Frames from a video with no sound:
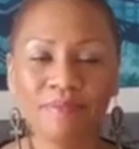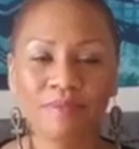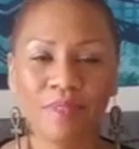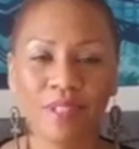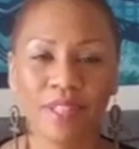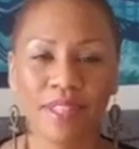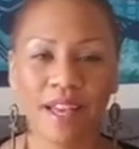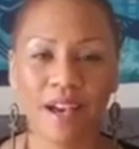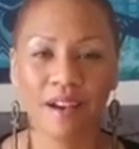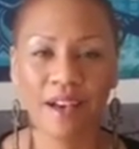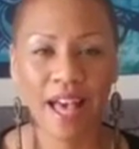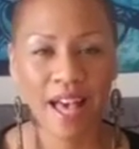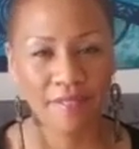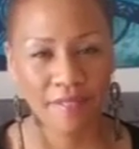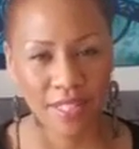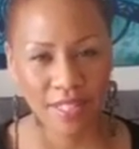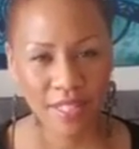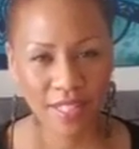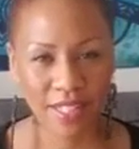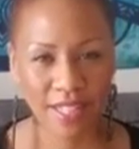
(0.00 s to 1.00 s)
without
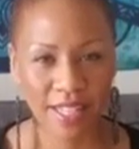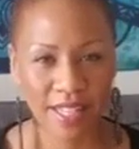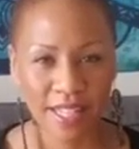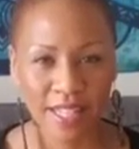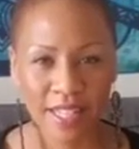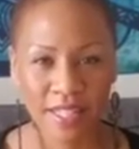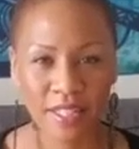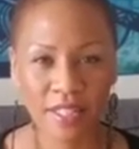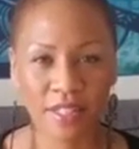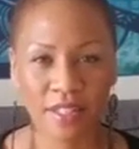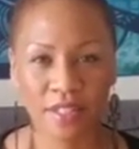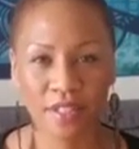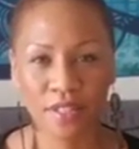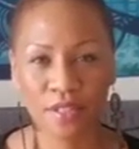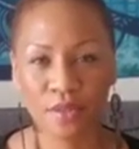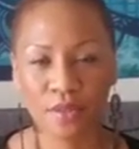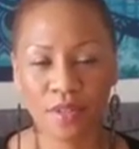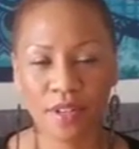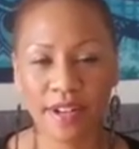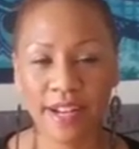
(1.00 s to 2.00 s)
having to get into the
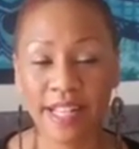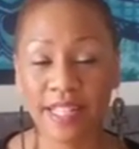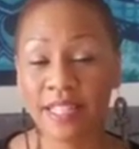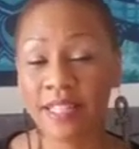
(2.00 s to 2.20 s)
story.